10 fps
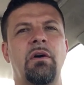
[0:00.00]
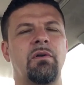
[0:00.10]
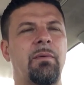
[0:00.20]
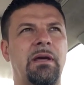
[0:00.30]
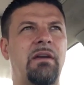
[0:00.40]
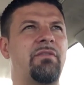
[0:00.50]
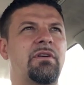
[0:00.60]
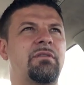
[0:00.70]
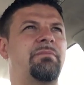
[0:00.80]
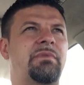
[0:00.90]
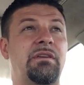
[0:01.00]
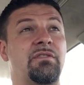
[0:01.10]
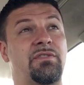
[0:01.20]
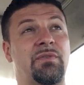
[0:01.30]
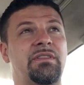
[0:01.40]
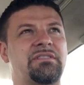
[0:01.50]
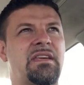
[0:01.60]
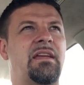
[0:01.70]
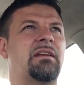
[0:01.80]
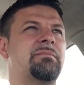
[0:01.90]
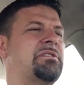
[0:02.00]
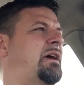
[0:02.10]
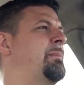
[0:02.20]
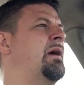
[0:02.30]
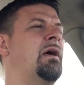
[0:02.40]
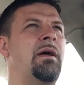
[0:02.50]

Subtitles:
or whatever that you're doing that's taking up time.